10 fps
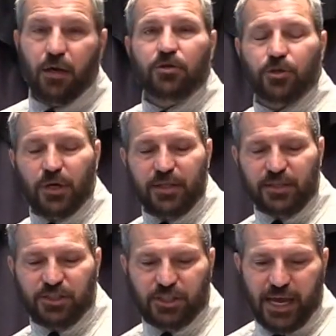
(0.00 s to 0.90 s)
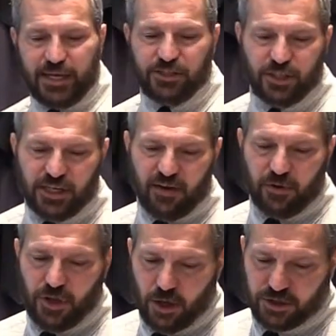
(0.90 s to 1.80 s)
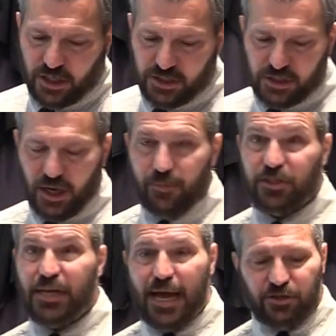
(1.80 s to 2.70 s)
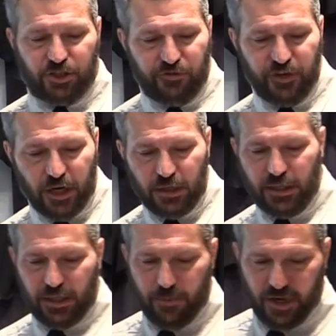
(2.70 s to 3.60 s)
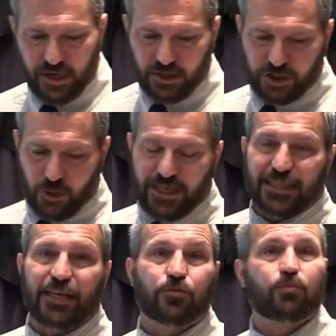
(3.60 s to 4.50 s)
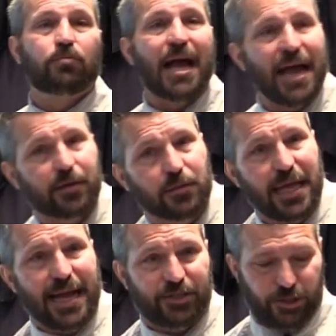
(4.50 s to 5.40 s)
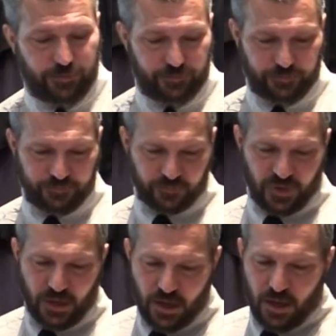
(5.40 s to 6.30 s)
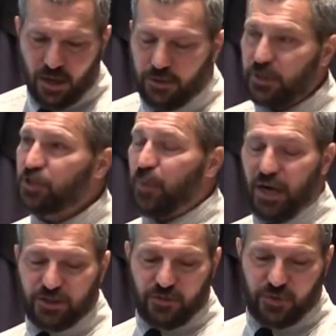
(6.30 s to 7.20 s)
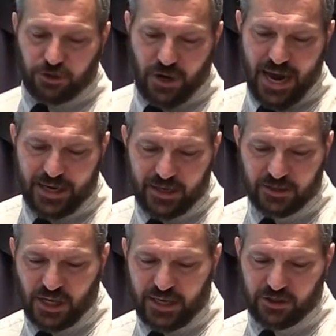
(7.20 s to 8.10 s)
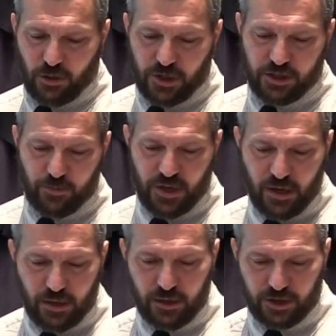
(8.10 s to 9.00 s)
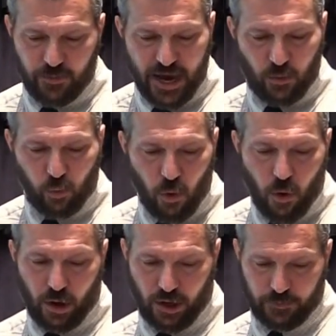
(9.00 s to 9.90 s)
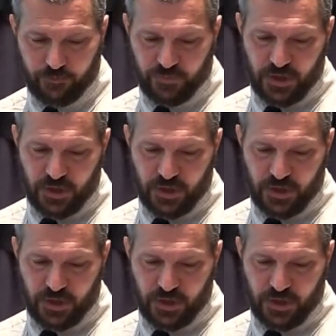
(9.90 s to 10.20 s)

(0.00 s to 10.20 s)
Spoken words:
During this stage, the devil knows that his time is now severely limited, and so he takes radical action. The response of the dragon is that it's going to be to make war.